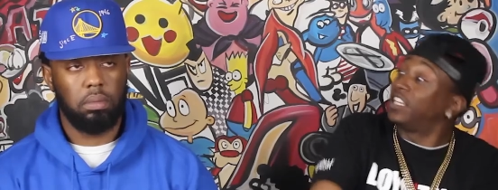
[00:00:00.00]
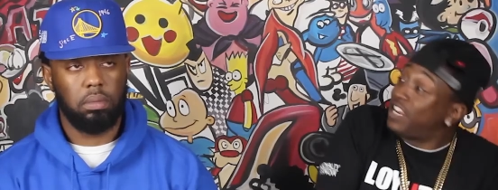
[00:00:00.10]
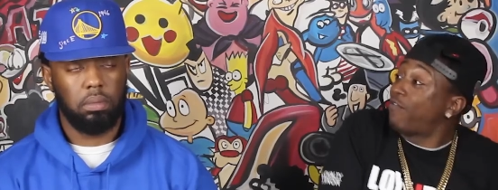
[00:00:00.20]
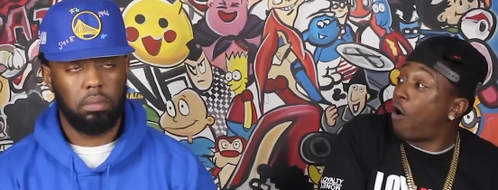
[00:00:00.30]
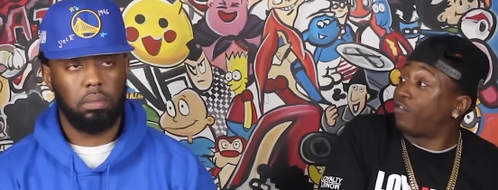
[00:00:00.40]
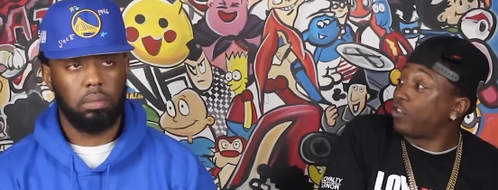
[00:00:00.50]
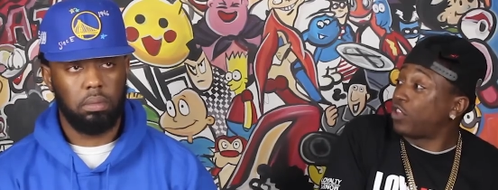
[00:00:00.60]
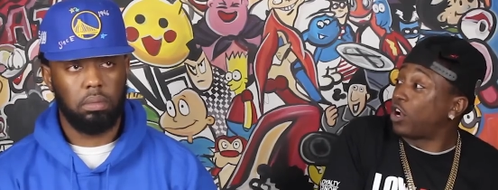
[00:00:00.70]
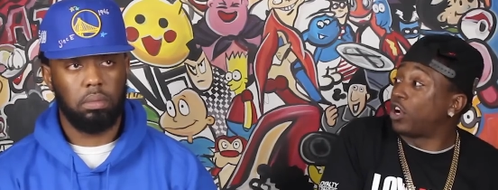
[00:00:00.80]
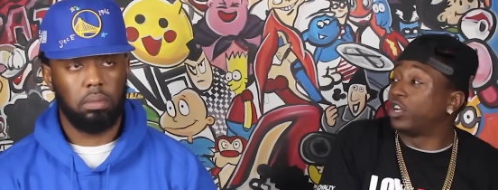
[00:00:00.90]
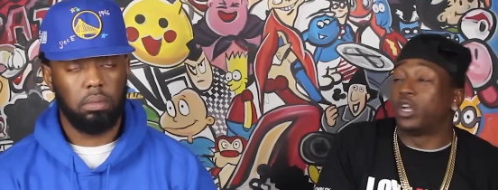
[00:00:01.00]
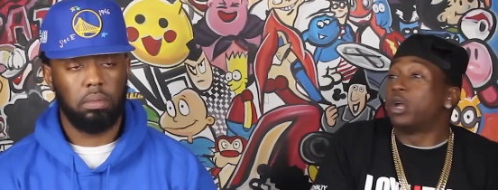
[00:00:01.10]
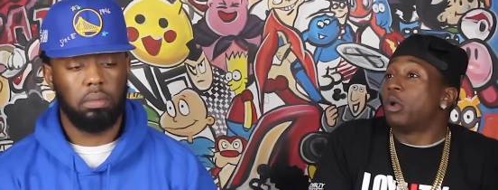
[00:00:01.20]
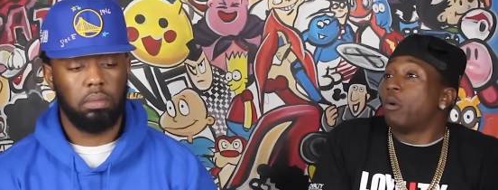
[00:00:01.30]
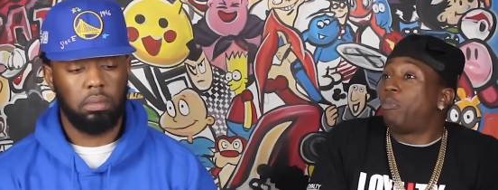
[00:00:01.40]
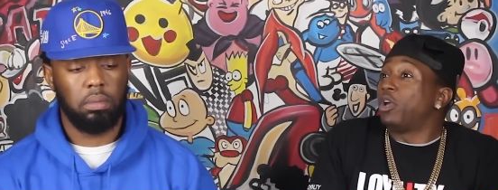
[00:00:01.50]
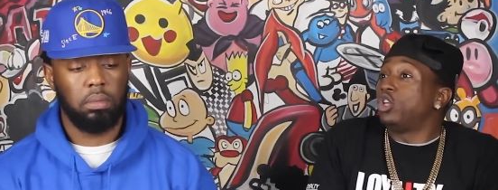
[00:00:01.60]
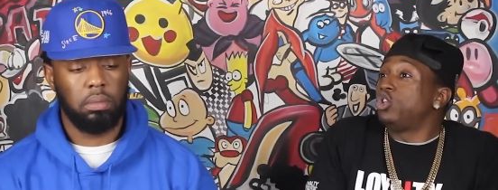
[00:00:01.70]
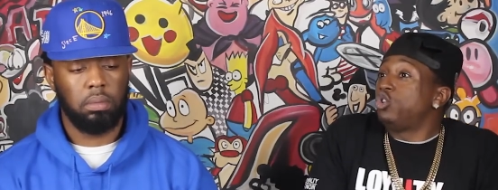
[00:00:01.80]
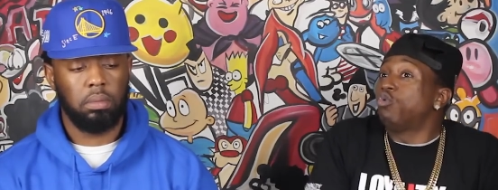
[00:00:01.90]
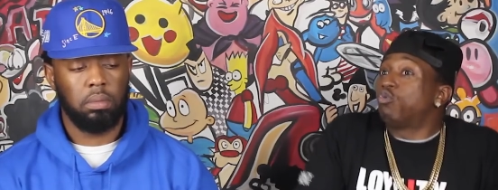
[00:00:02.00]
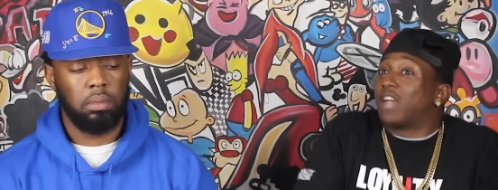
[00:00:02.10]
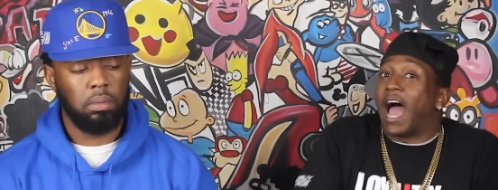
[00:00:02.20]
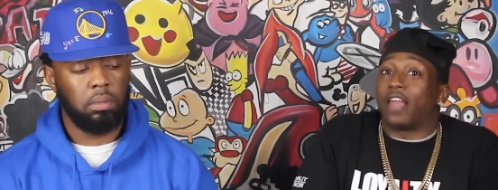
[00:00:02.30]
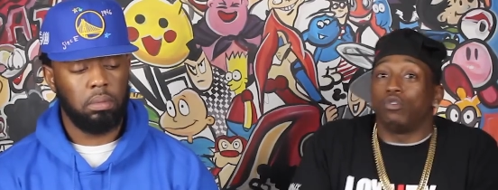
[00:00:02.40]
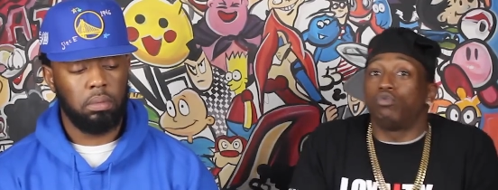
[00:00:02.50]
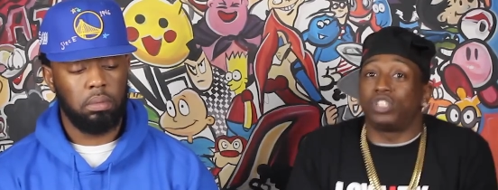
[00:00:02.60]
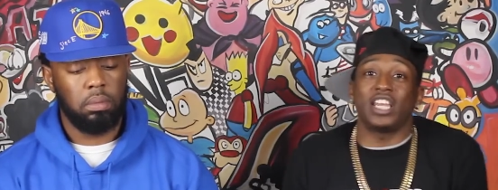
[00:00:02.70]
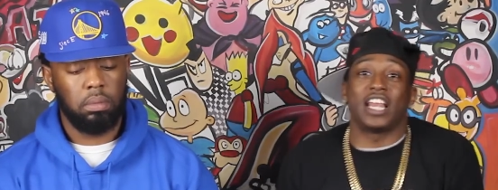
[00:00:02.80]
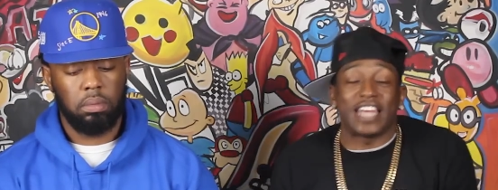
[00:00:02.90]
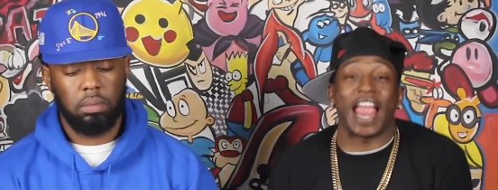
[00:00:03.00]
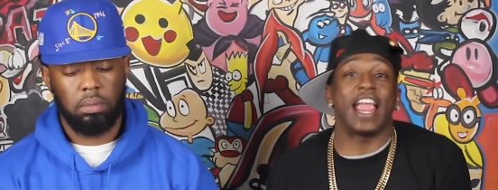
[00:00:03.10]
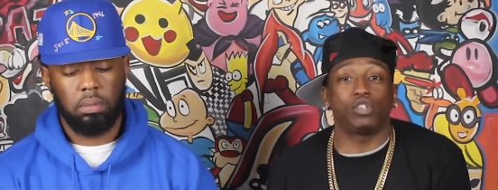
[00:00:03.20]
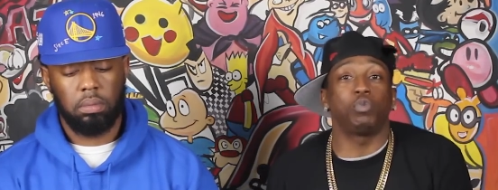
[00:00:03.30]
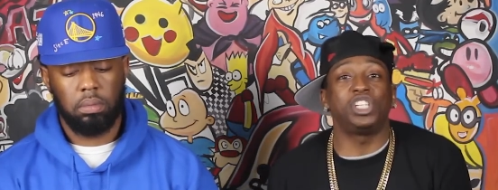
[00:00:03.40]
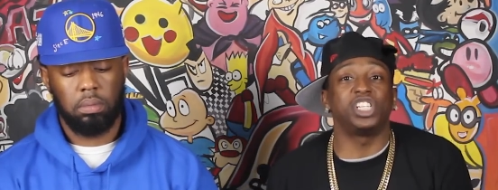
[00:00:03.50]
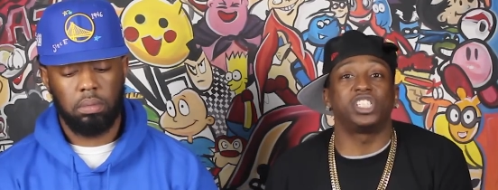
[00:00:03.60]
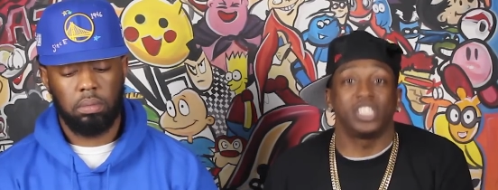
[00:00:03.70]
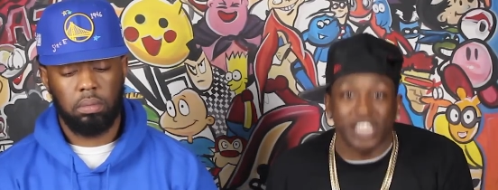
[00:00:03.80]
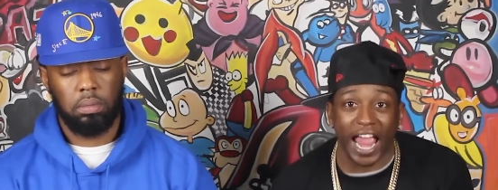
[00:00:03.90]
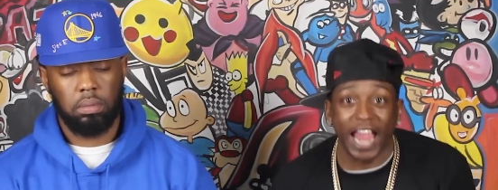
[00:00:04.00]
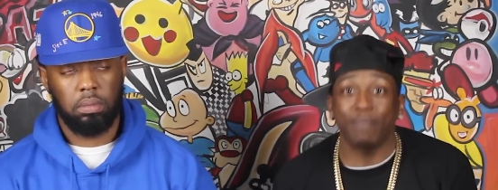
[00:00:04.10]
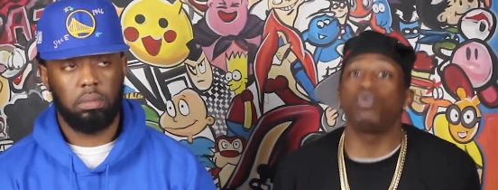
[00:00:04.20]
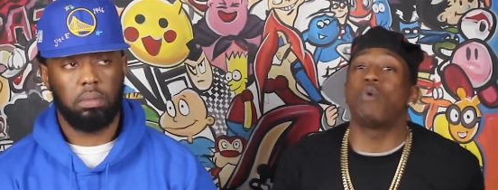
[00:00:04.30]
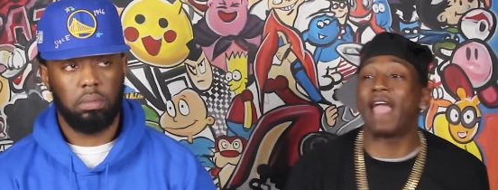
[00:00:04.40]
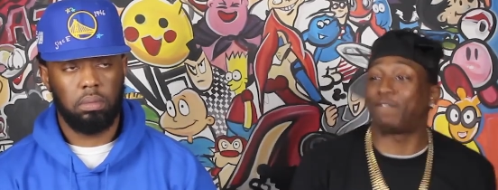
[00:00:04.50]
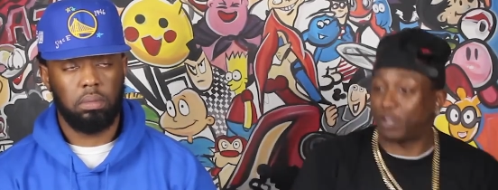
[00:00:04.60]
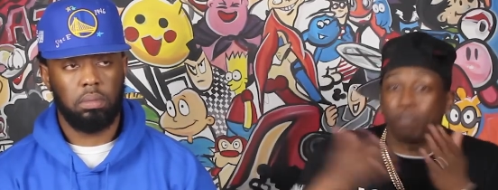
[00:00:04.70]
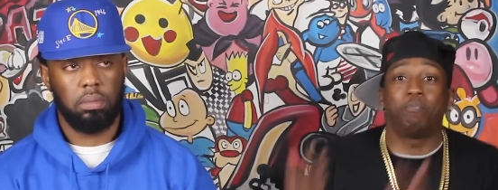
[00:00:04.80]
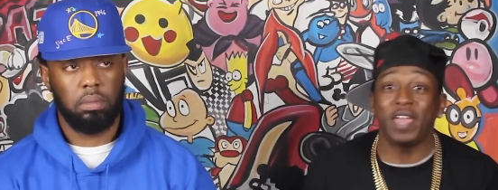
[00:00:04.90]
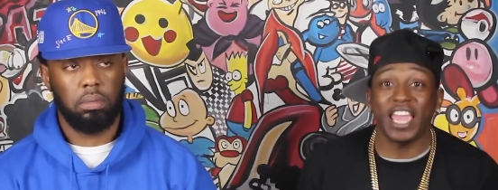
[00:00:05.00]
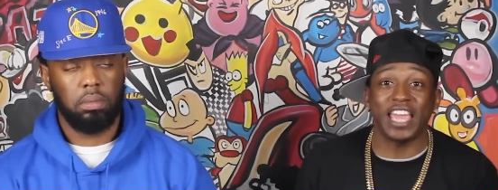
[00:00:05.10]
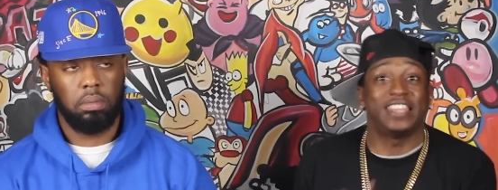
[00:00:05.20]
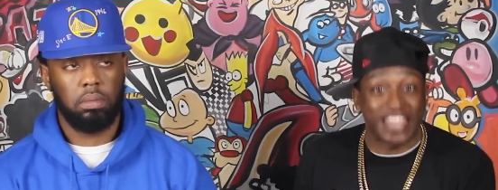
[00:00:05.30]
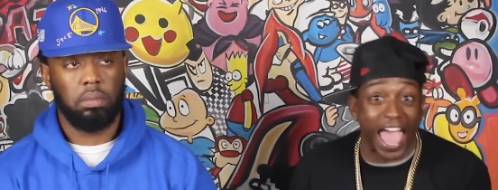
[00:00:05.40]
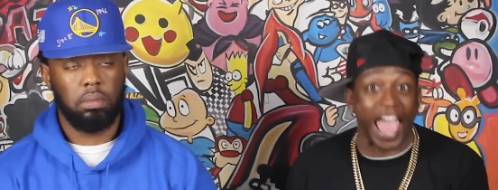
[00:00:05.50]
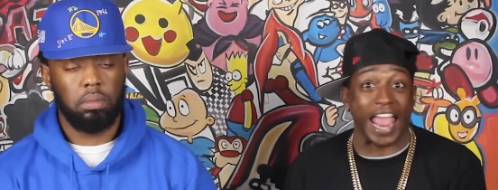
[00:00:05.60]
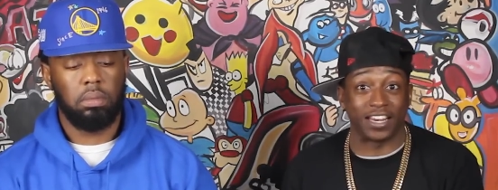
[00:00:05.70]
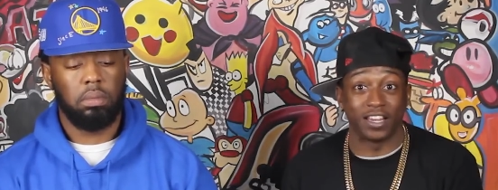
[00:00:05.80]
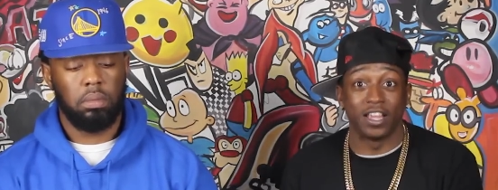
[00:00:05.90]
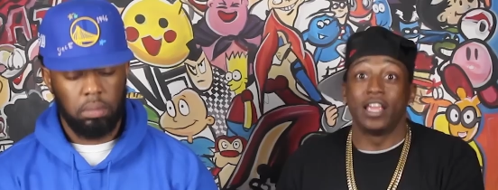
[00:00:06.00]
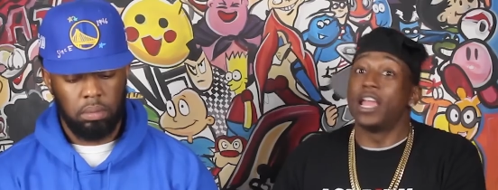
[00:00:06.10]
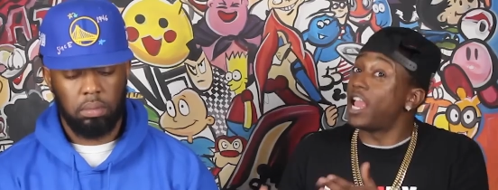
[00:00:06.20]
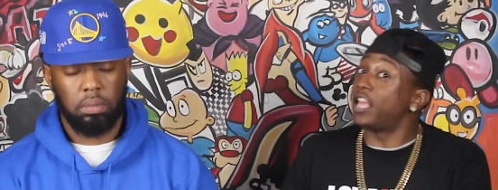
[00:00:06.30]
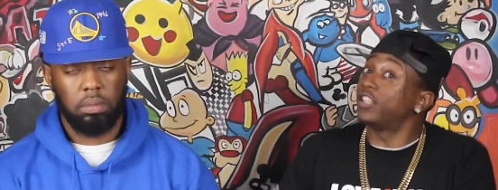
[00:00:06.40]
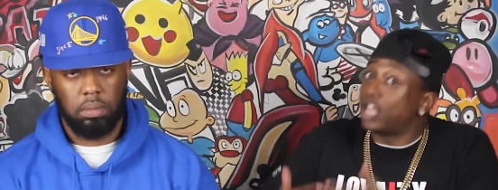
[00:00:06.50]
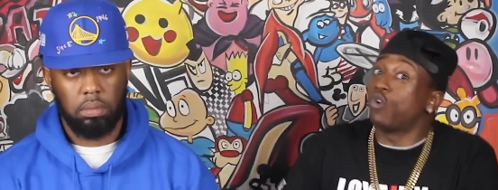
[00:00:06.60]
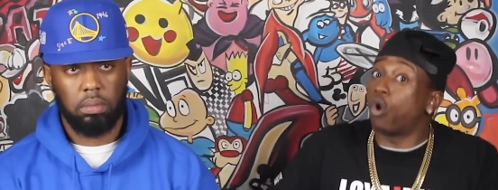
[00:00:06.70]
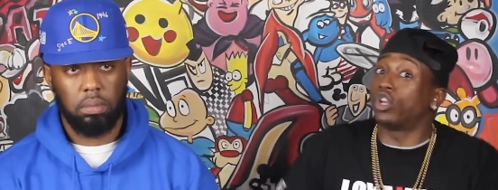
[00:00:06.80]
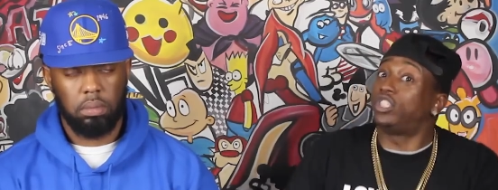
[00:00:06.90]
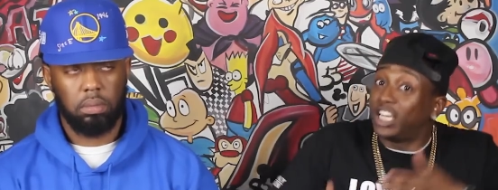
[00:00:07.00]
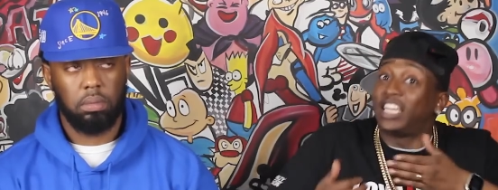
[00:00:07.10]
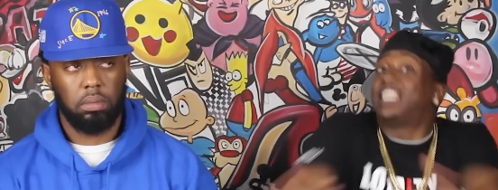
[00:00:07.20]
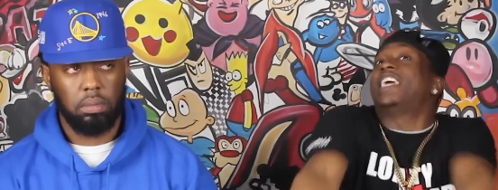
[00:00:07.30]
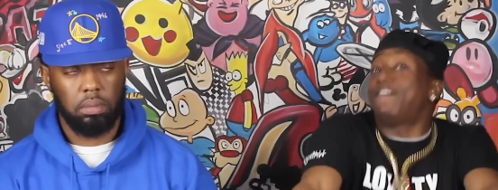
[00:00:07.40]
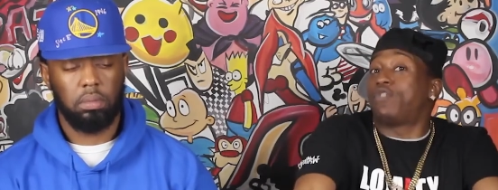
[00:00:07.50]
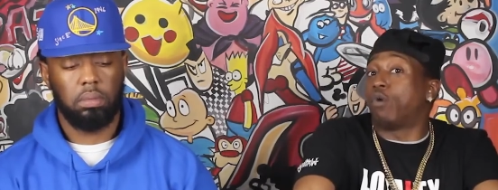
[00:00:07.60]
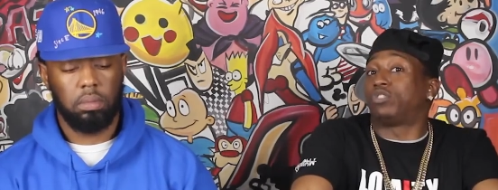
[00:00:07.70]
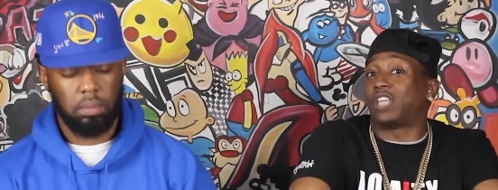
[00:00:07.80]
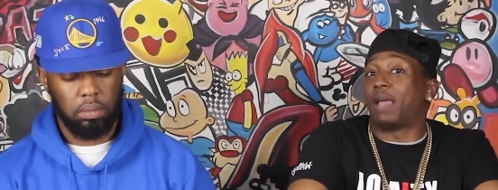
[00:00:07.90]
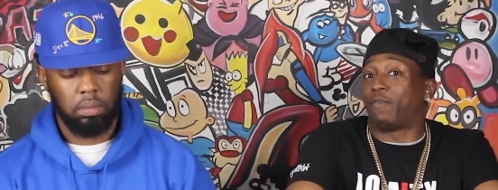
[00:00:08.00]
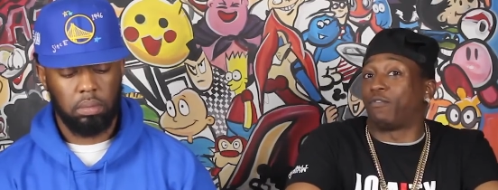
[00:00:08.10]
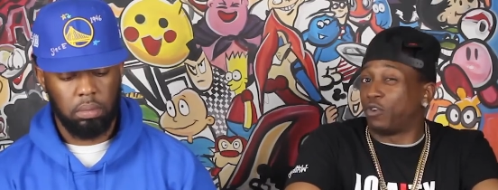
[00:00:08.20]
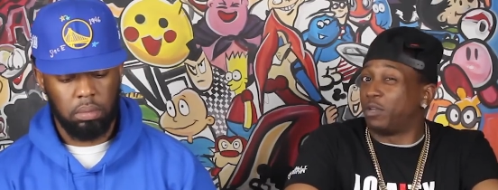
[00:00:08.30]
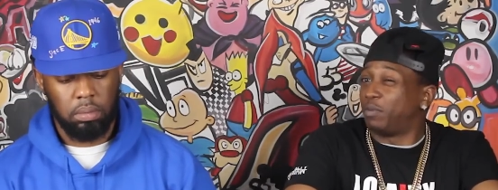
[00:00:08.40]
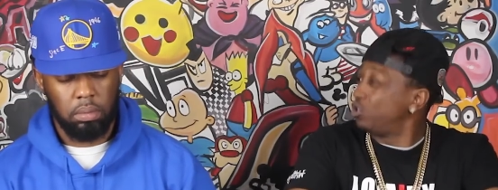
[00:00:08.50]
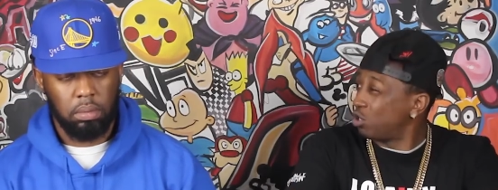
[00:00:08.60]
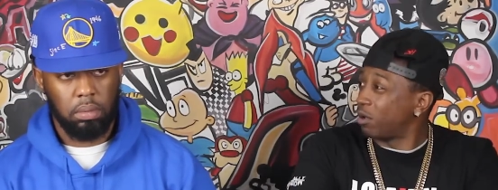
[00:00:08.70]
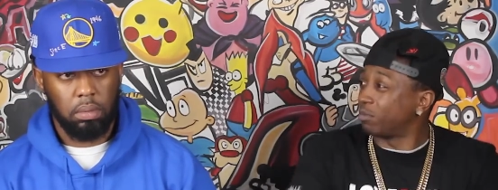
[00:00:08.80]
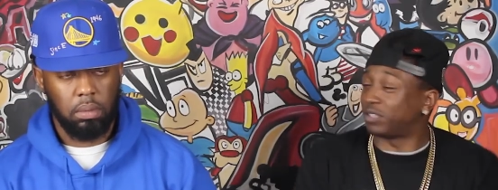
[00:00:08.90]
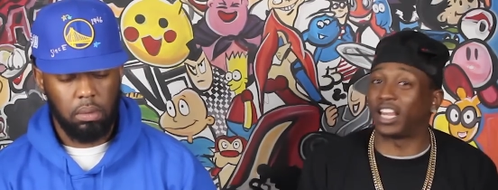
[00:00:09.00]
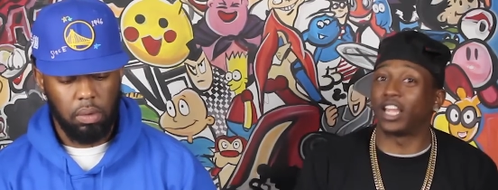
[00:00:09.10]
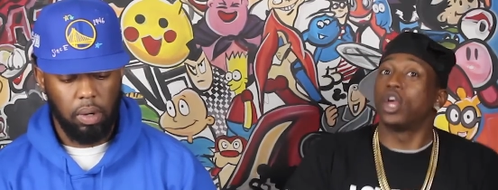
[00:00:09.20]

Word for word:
Speaker 1: of leave off the third. But you got you see the names we just named. You have to be that in order to give those type of freebies. You know what I'm saying?